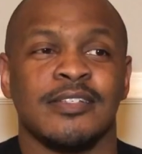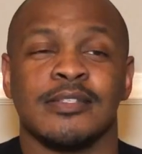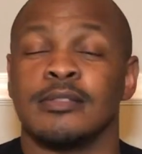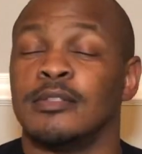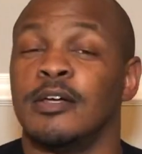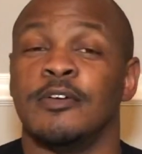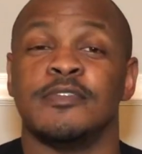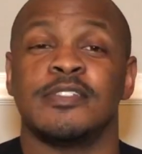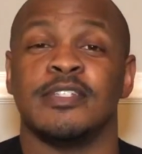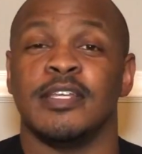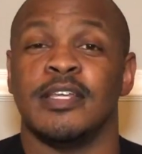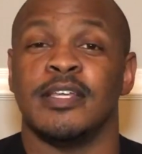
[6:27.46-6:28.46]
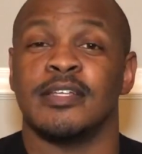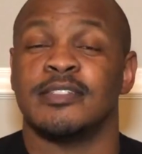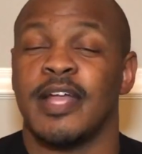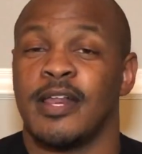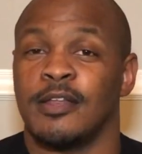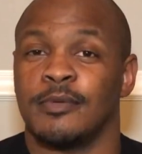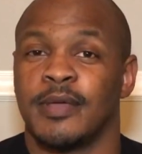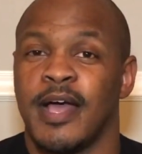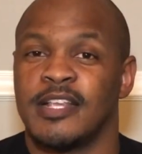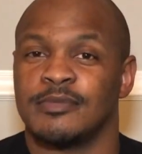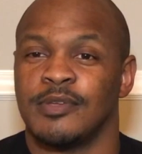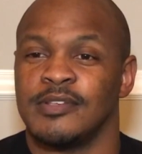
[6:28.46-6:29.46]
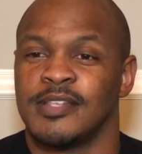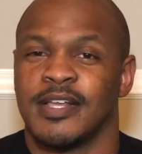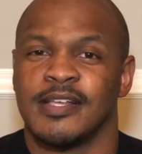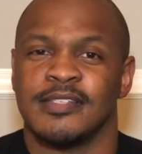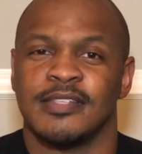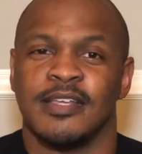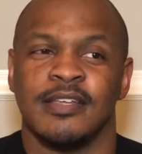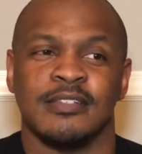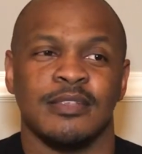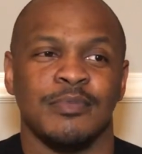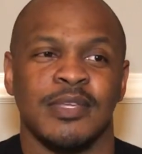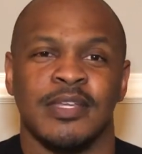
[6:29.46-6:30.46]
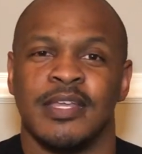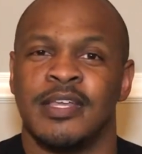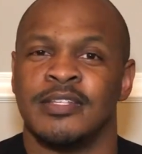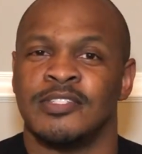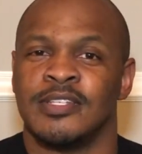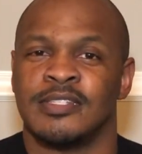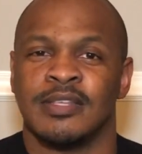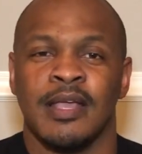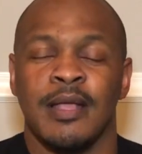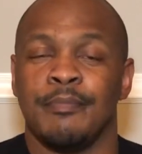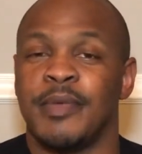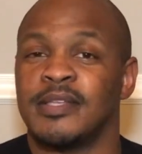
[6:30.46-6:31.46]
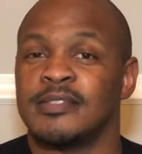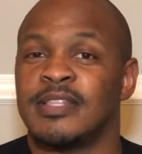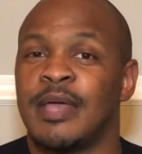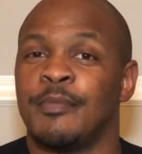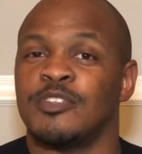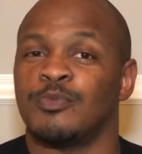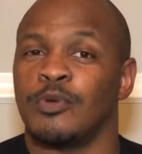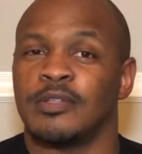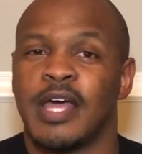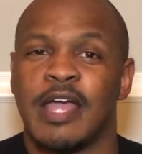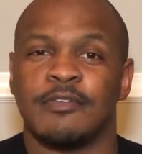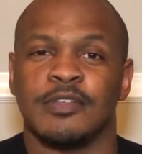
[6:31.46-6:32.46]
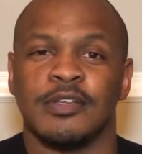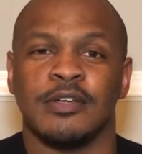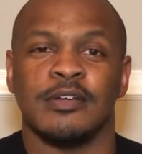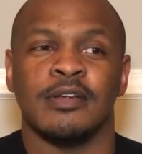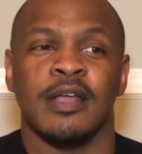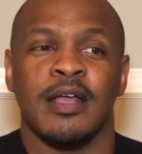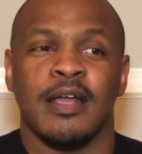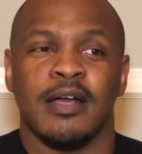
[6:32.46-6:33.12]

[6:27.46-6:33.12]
just love seeing tatted up cosplayers. Like I said, to me, it just makes it that much more livelier.